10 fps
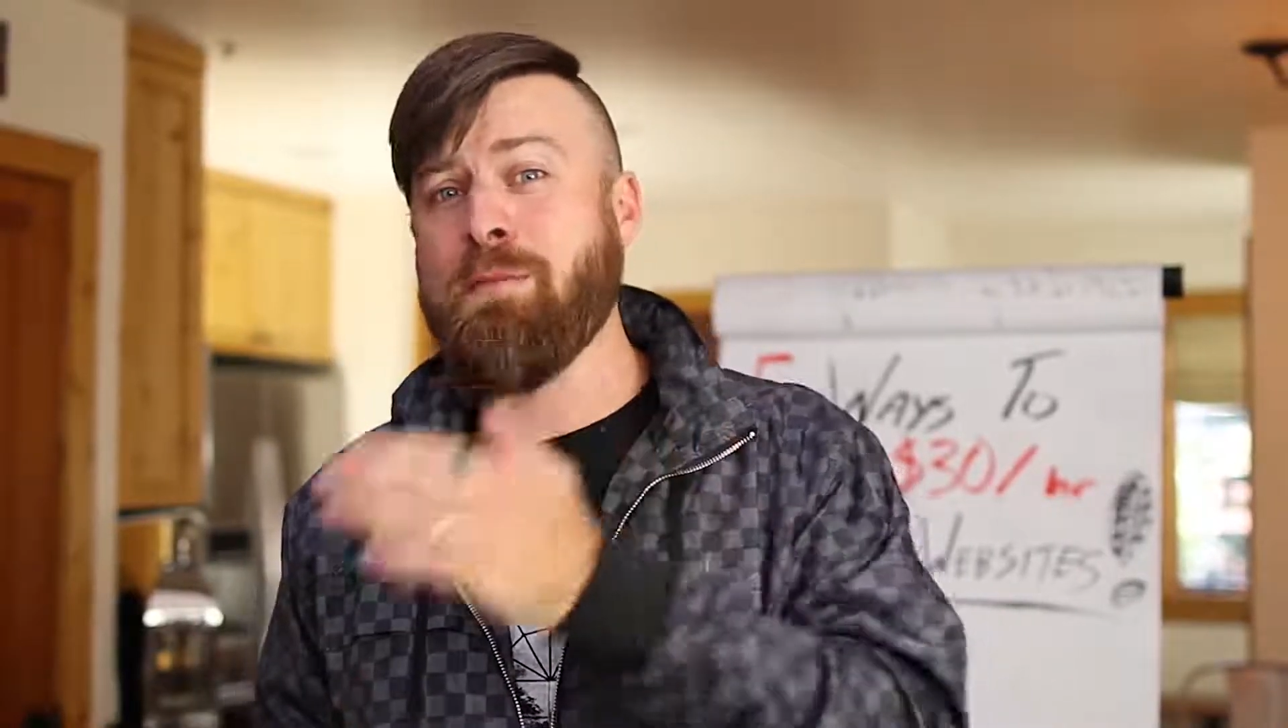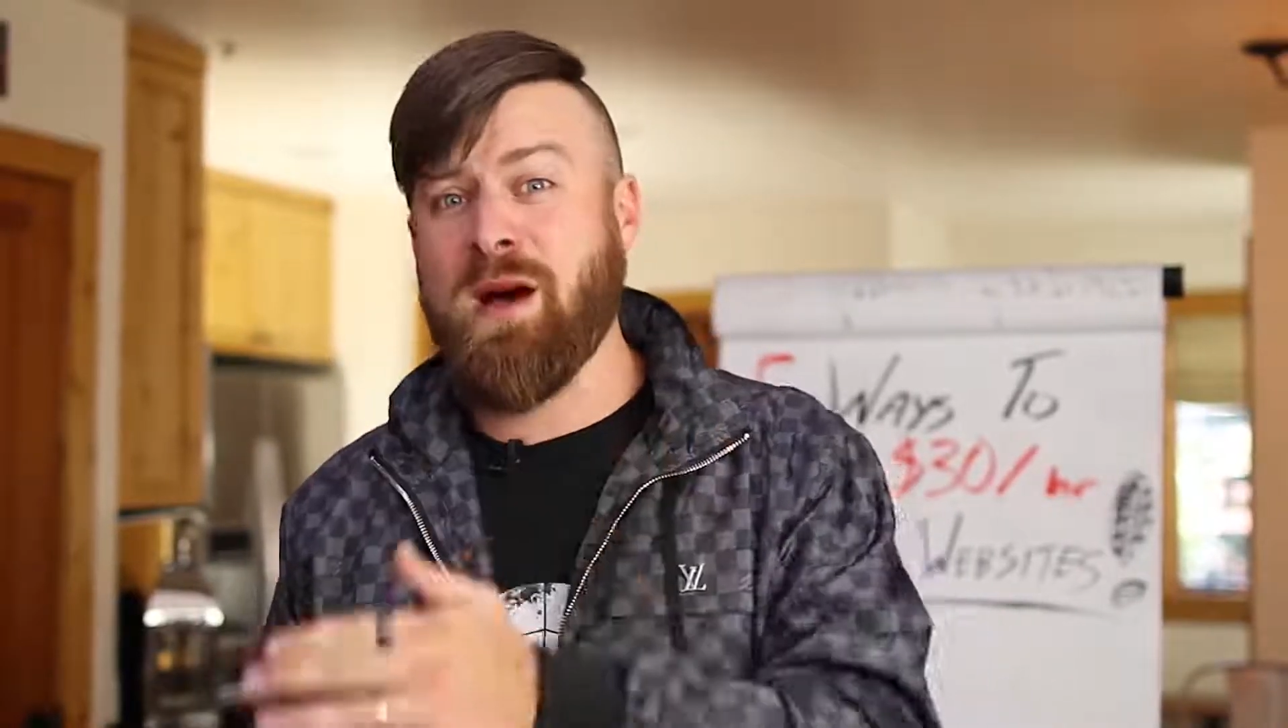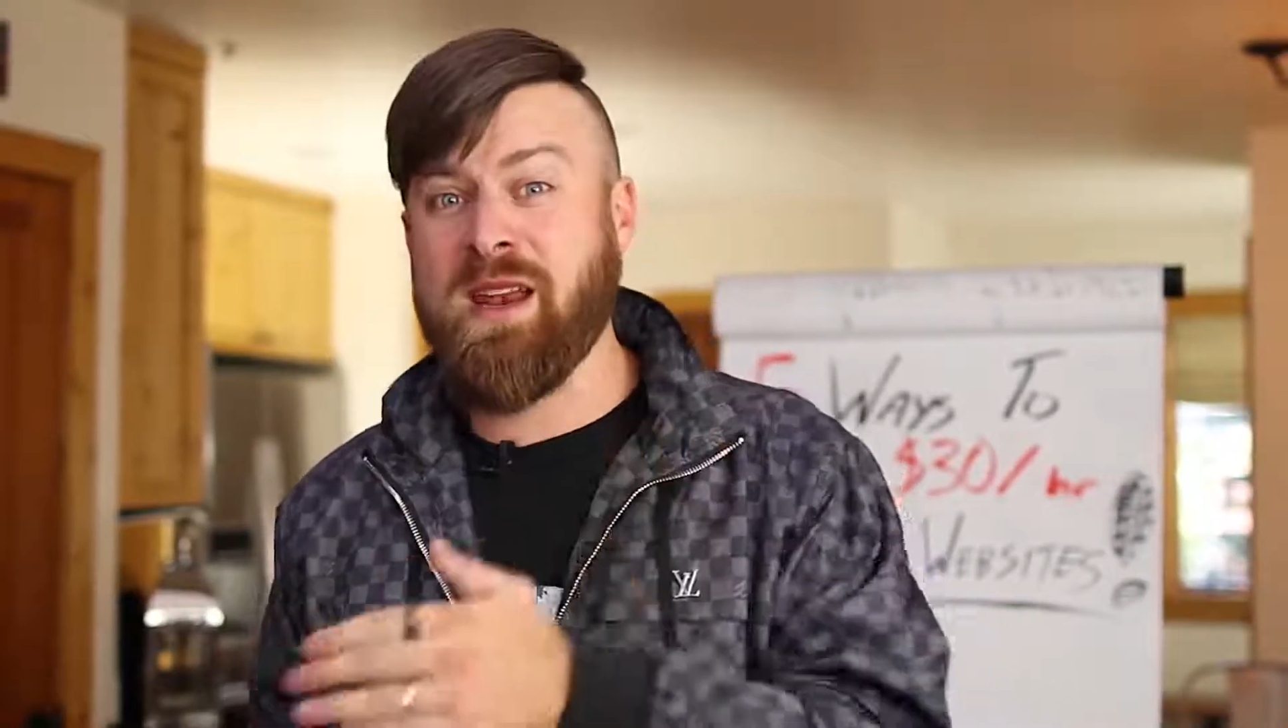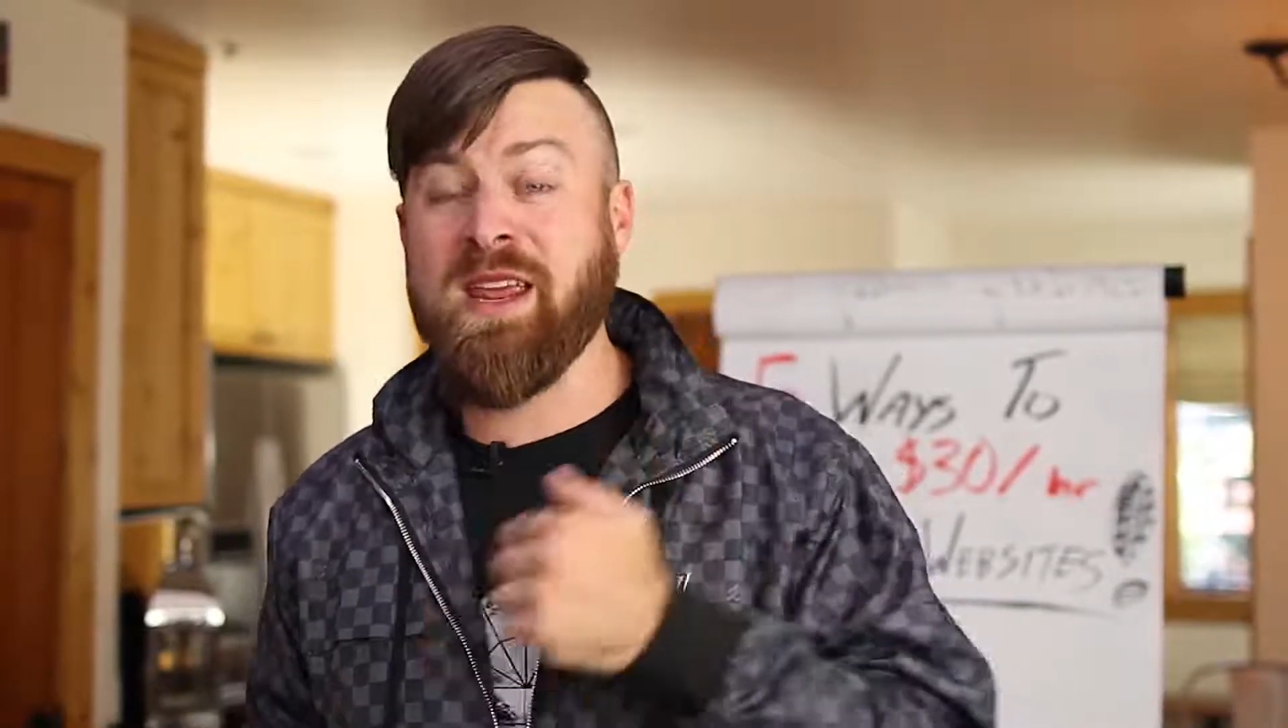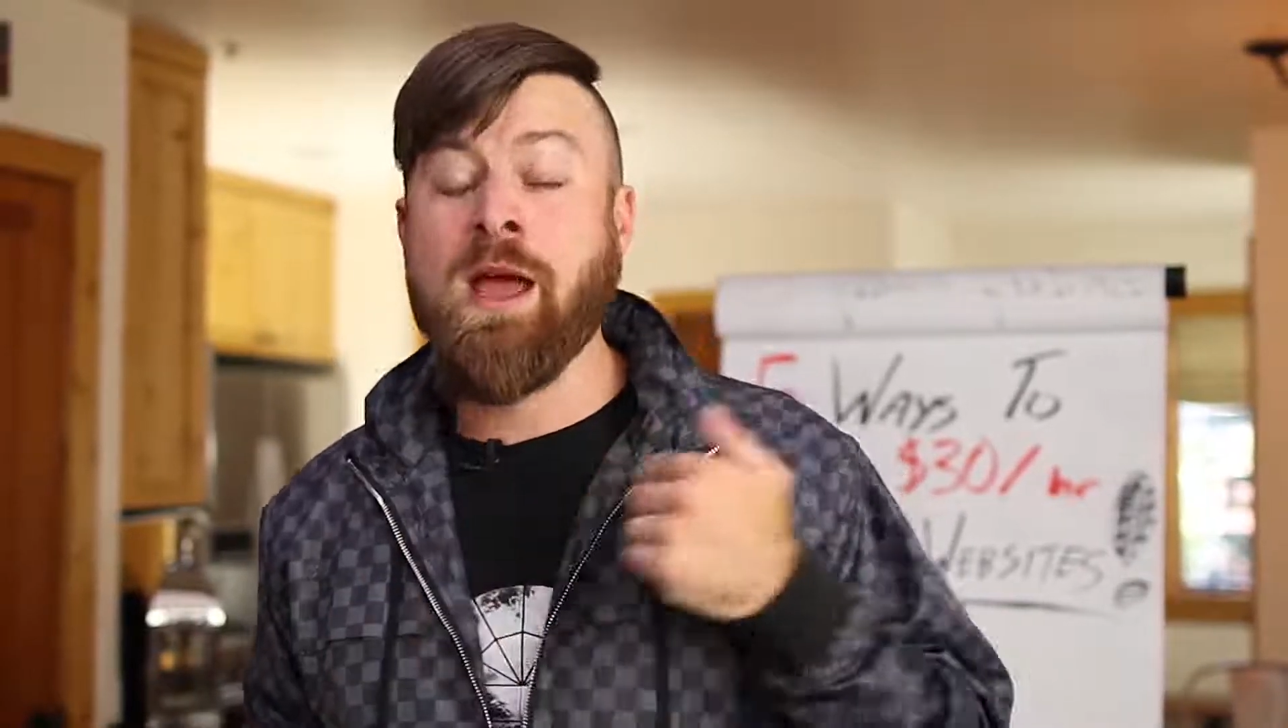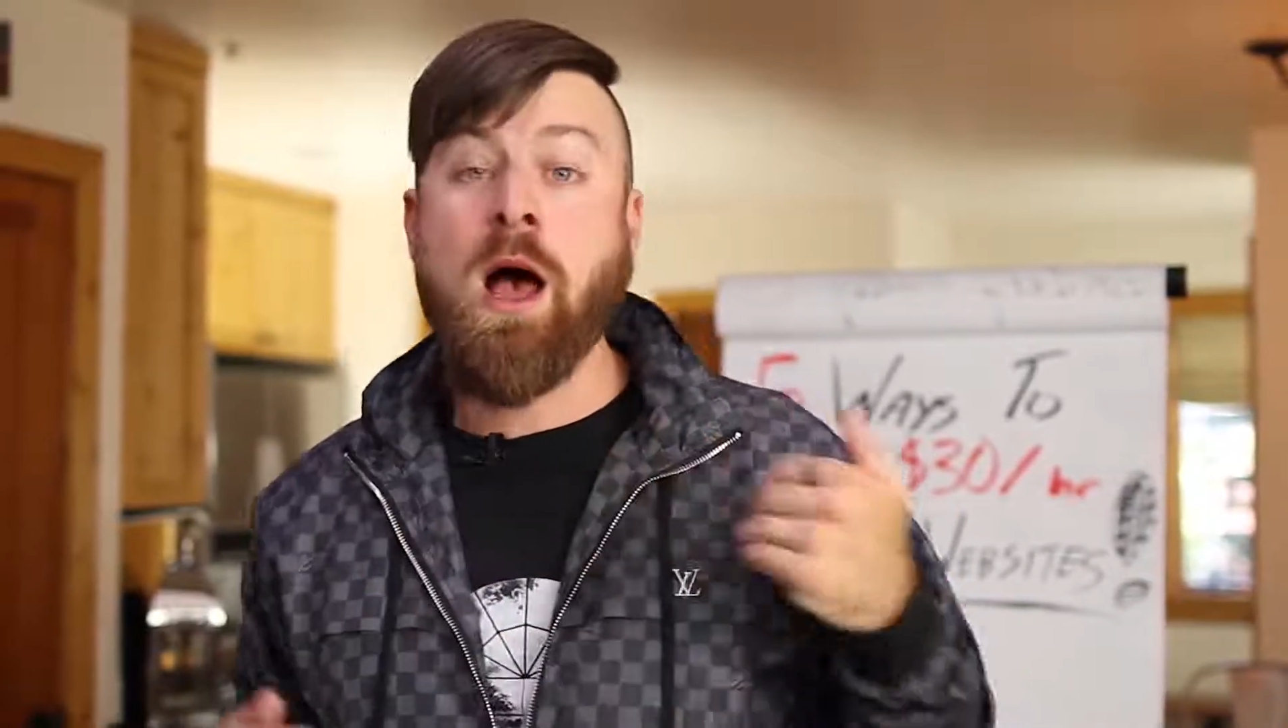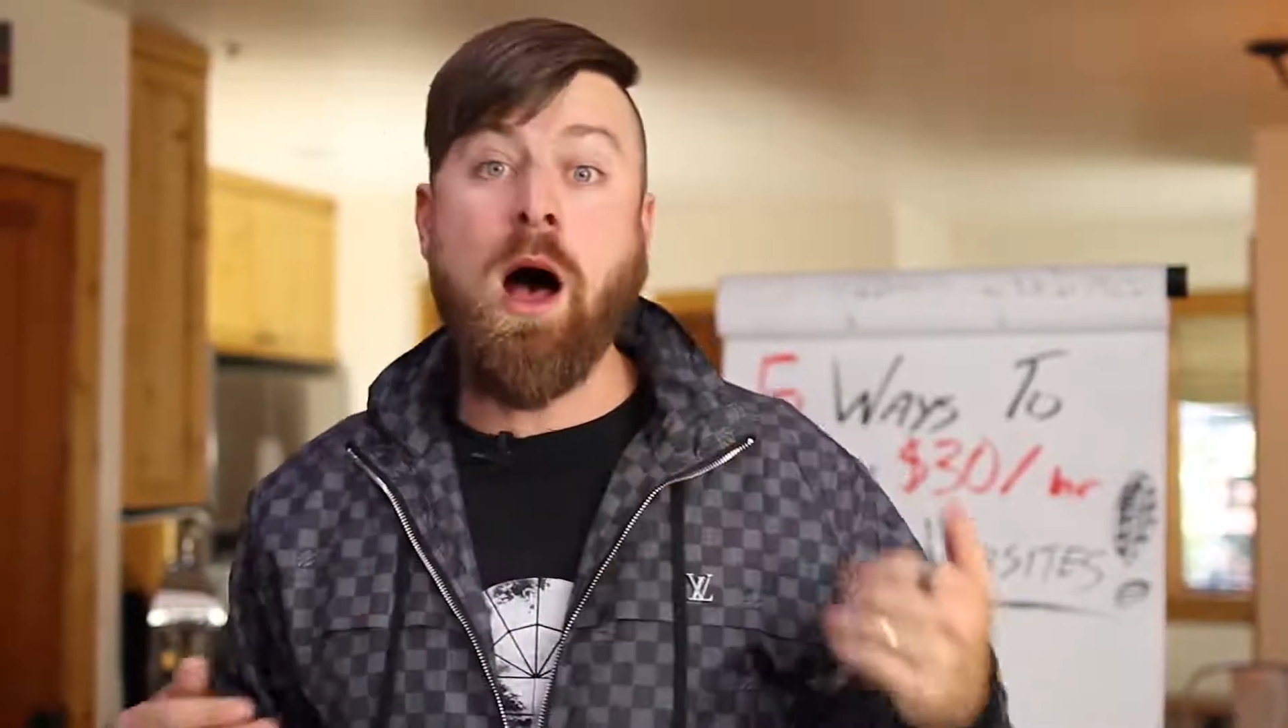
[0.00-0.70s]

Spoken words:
money